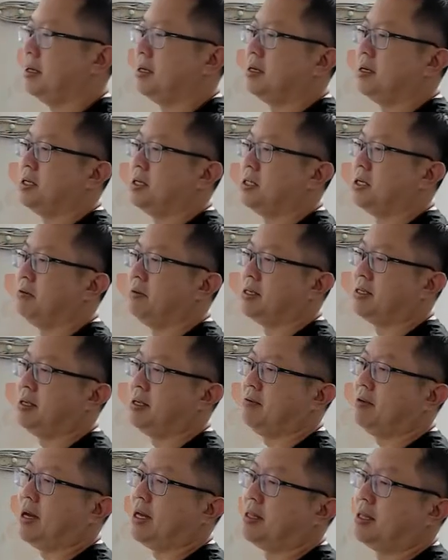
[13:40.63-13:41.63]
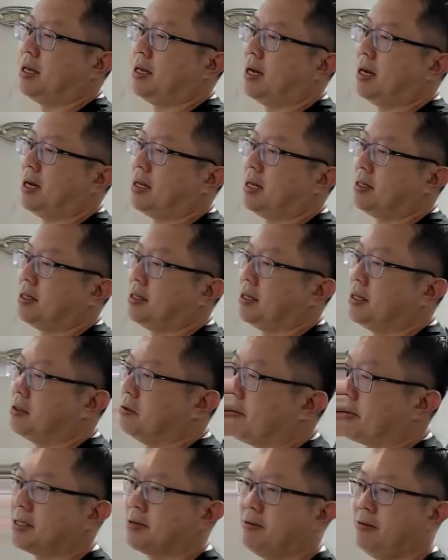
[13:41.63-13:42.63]
she received another 2
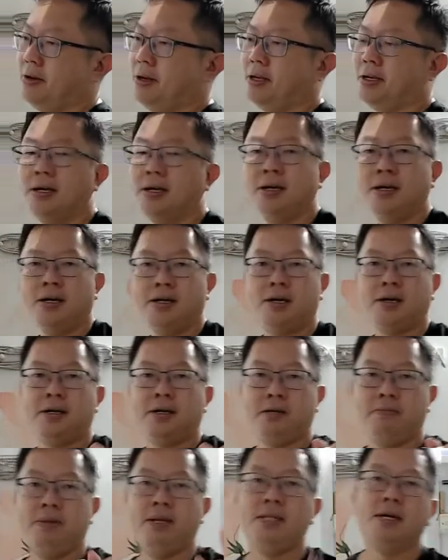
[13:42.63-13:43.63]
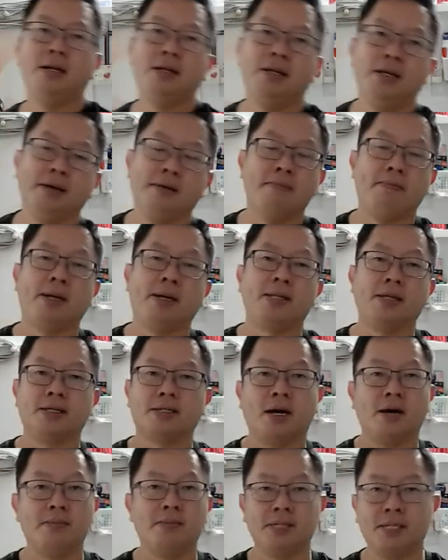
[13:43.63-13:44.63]
cupcakes free. Now immediately, methods
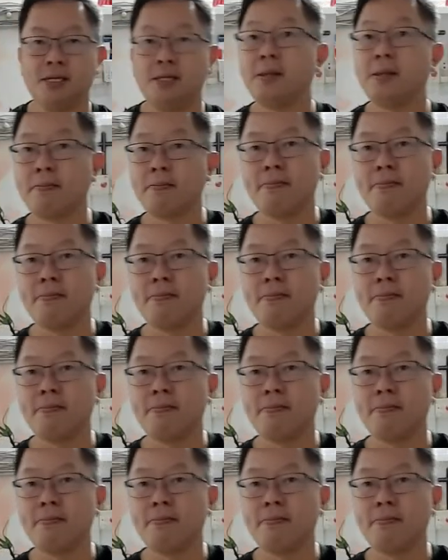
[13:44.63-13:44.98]
comes in.